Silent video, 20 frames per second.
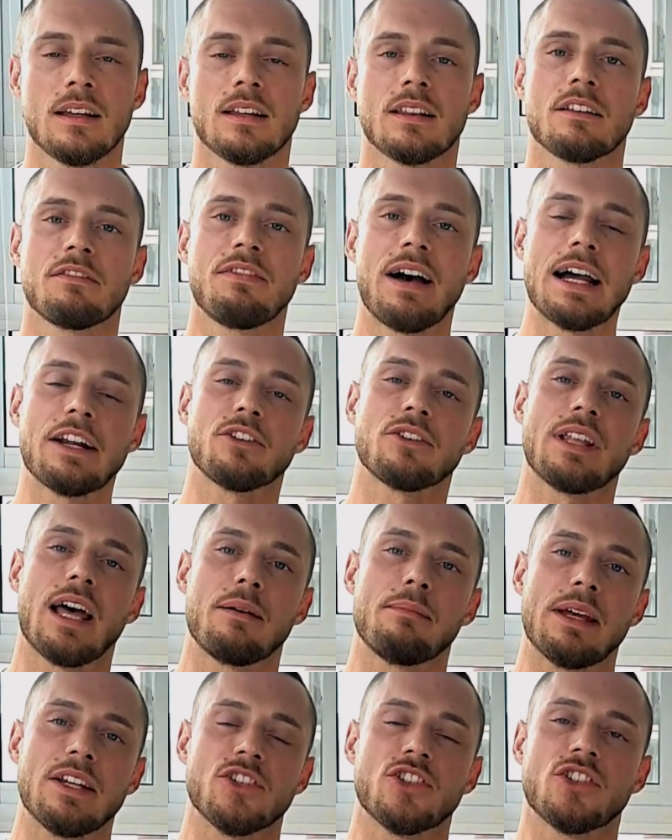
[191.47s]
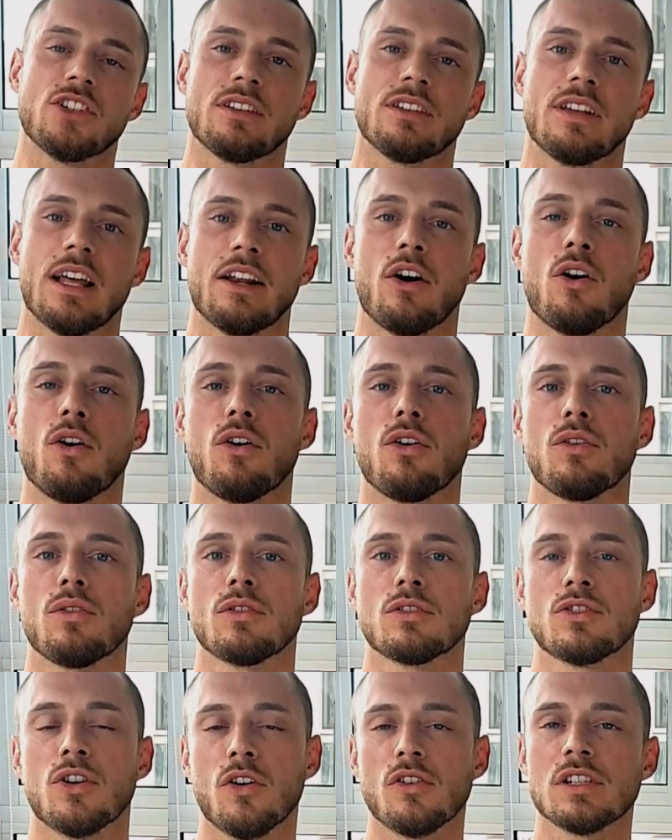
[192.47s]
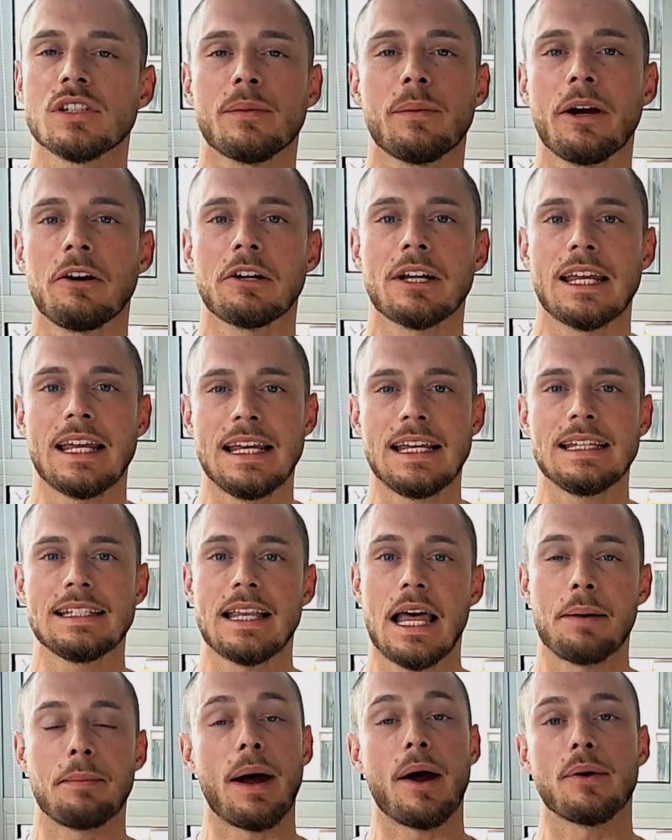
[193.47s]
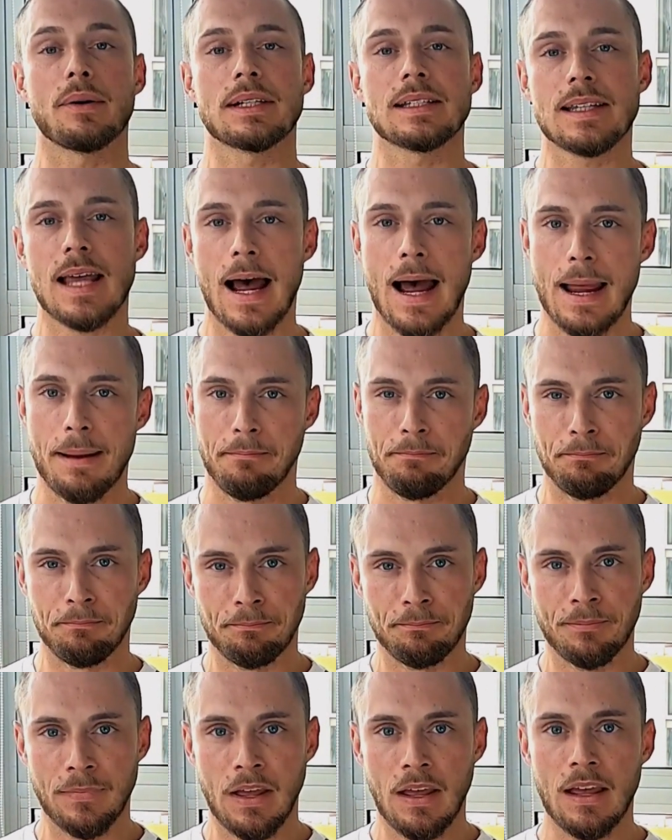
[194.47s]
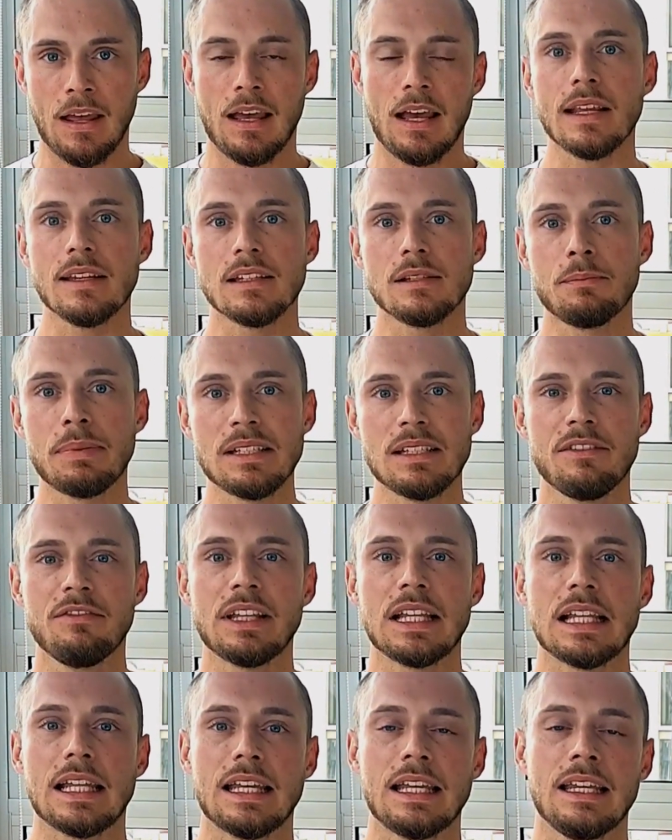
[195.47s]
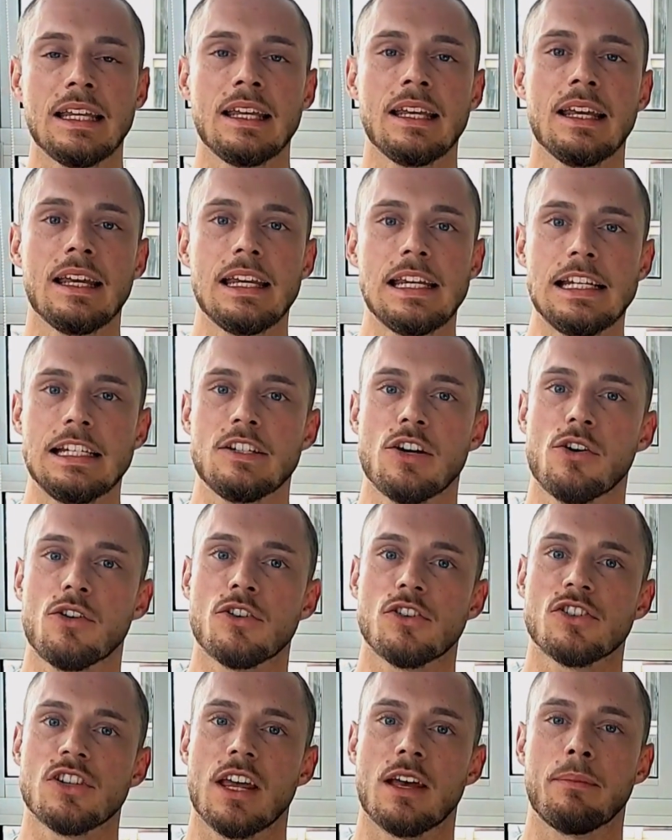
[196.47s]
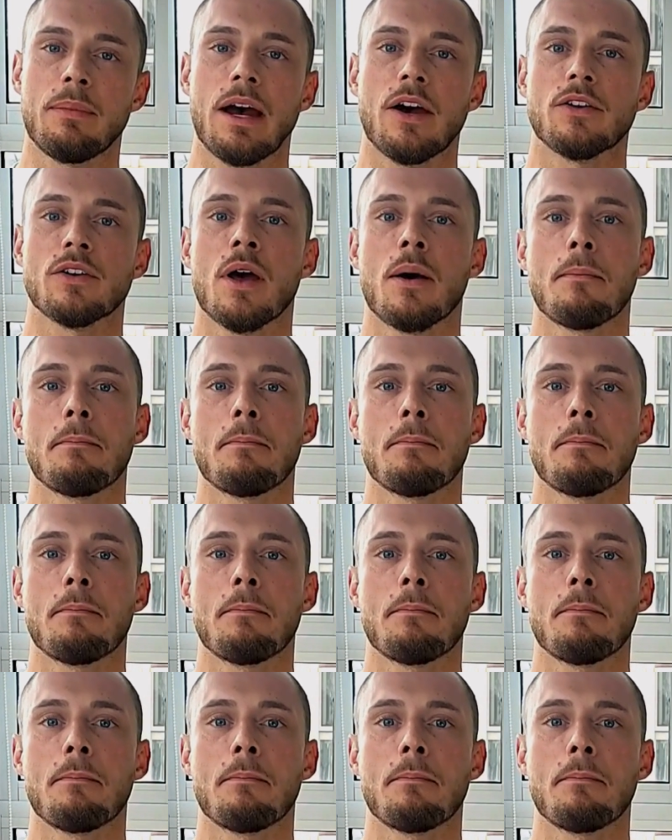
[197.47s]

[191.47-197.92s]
The final dimension that Hall talks about is about time. Specifically, he talks about